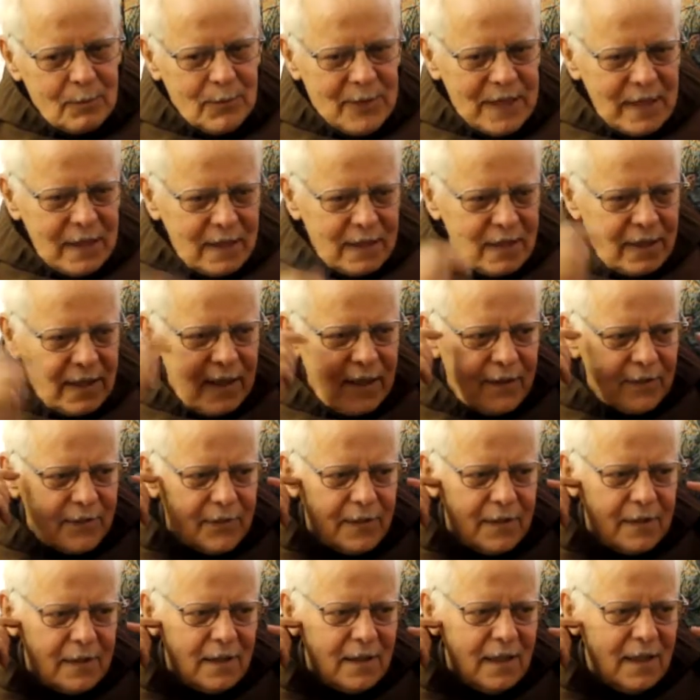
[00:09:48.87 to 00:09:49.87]
being
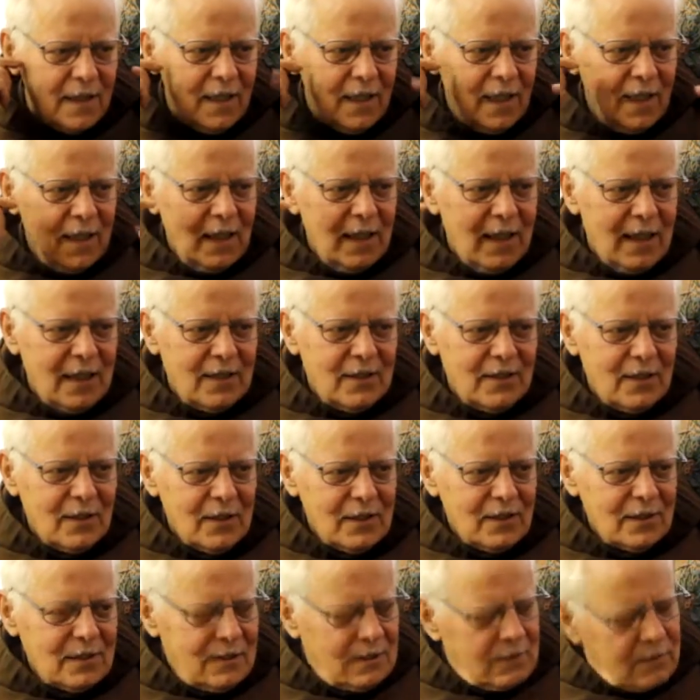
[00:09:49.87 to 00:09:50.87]
deaf I
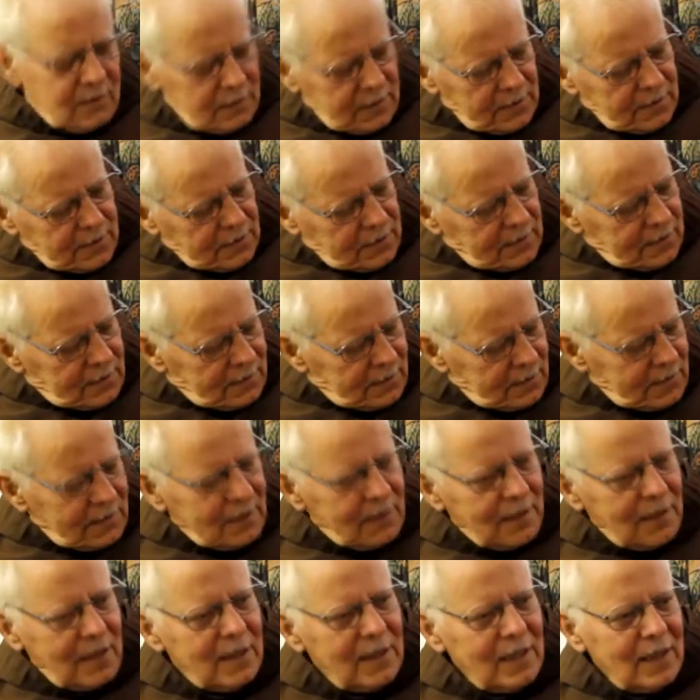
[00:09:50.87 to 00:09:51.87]
don't
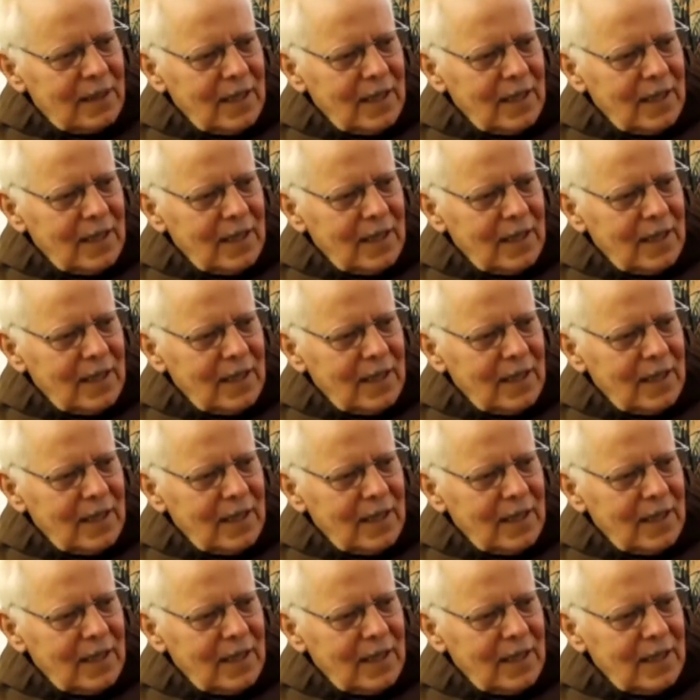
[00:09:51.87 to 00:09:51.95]
uh,